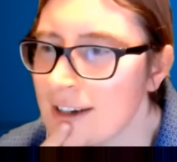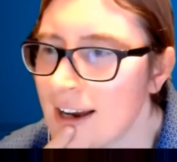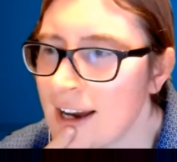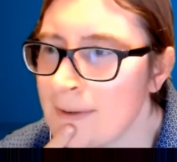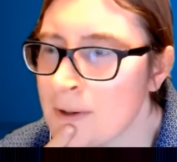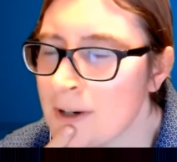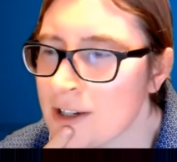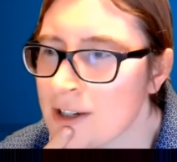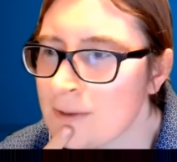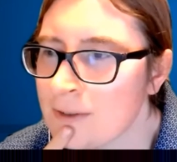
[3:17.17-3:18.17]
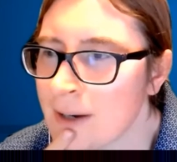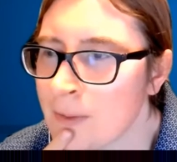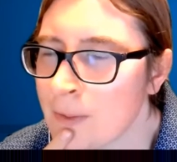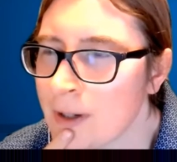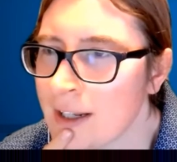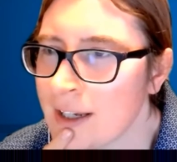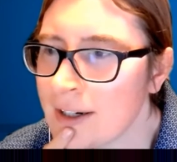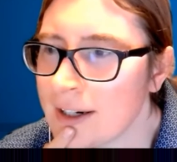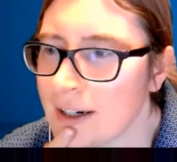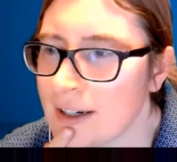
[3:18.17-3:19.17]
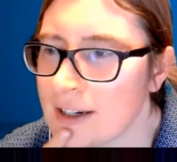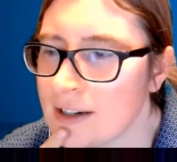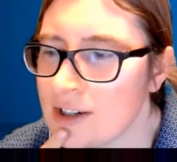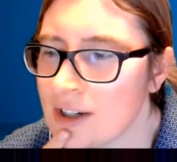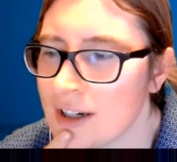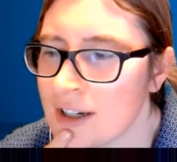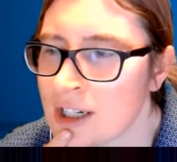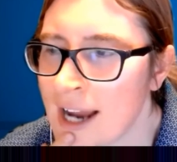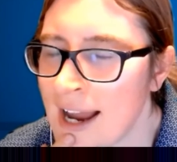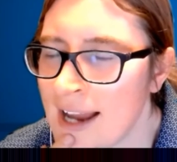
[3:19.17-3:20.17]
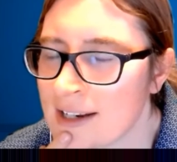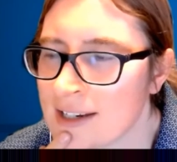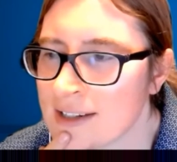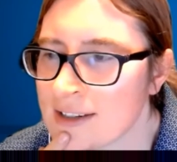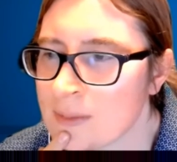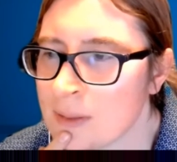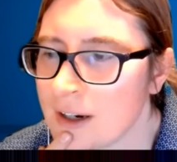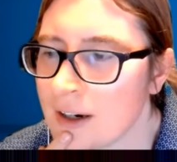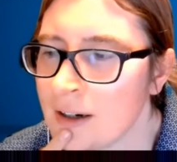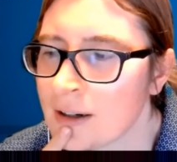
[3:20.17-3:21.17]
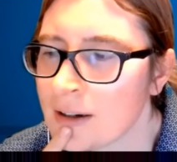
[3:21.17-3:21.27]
I have a question for everyone here. Did your chat disappear?